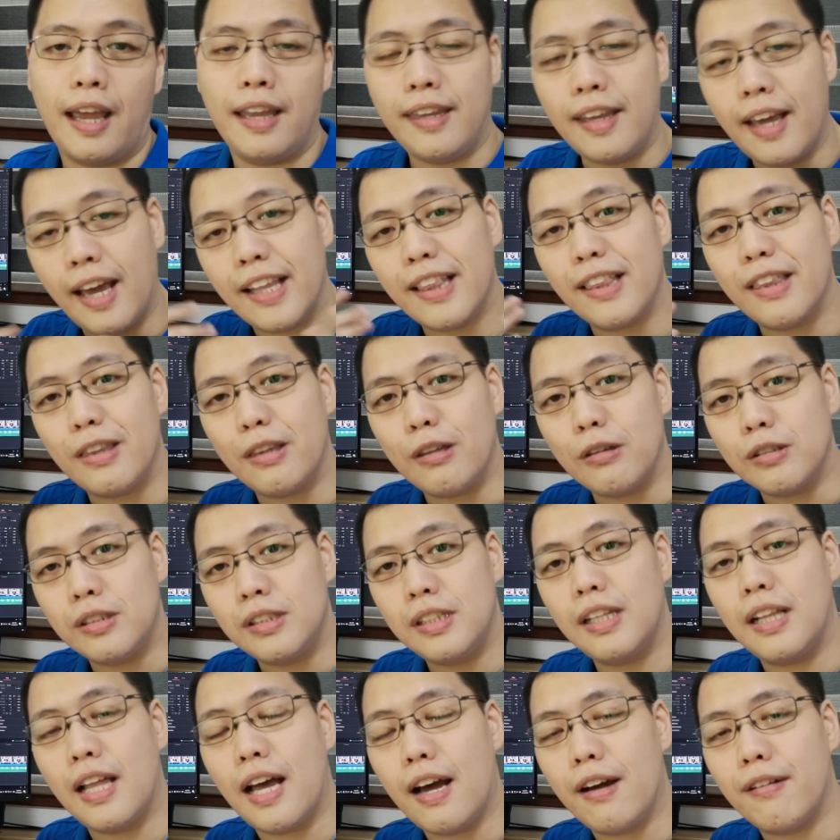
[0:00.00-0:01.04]
and yet you
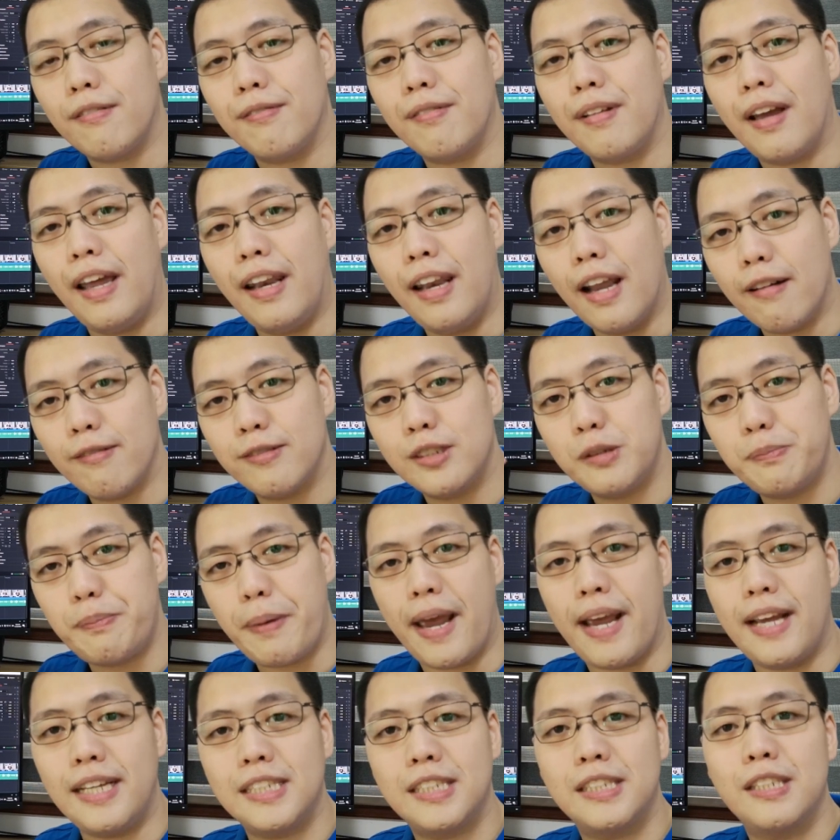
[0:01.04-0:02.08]
still have enough
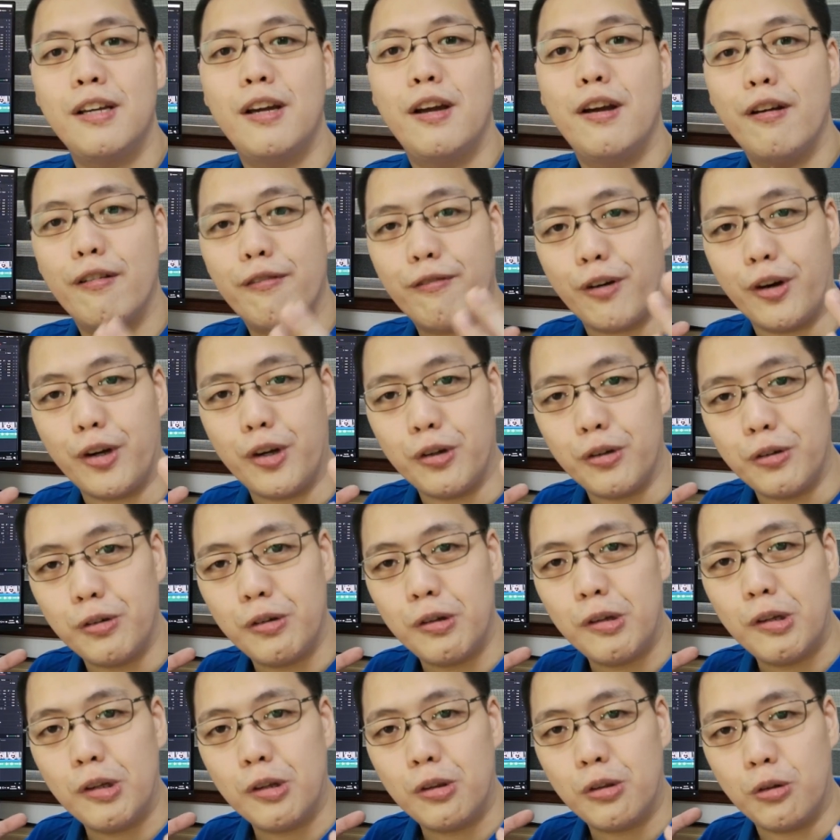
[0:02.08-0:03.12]
space for you
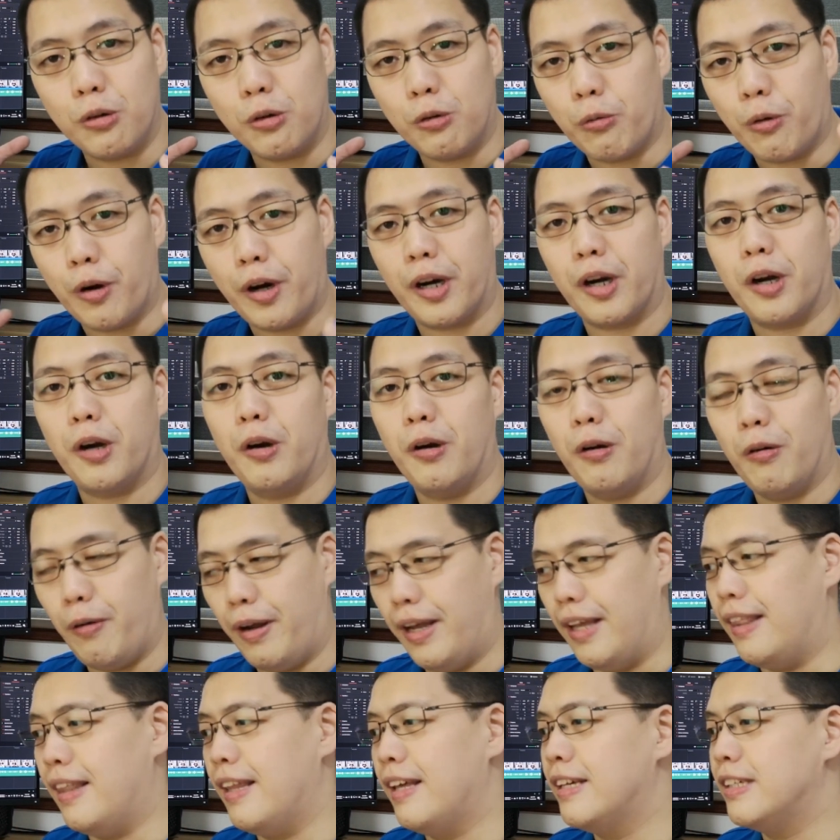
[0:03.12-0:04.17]
to work
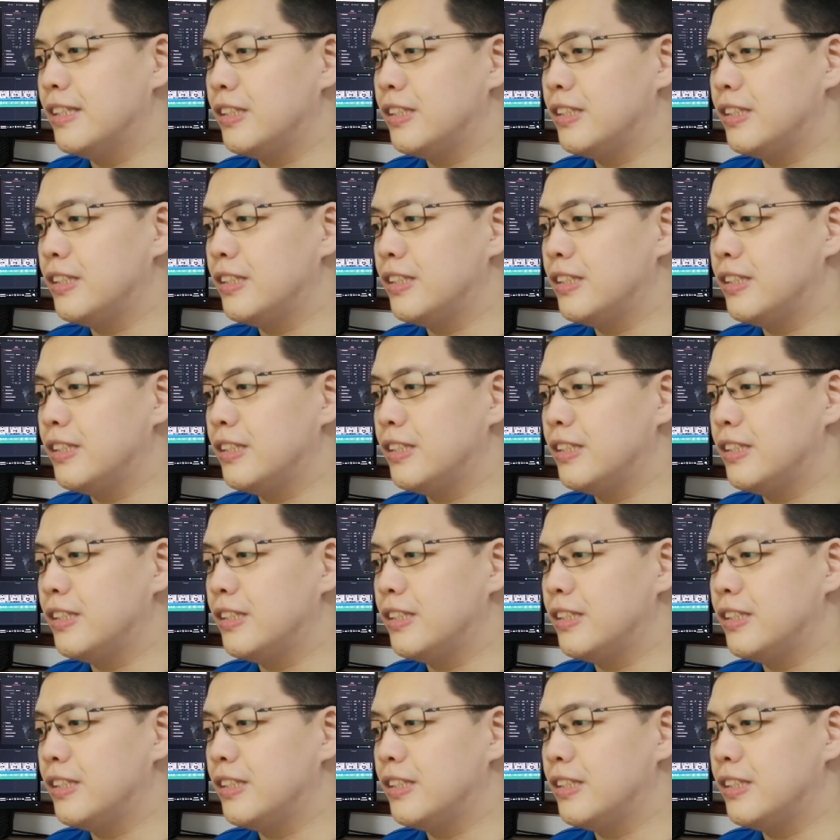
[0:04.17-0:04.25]
with.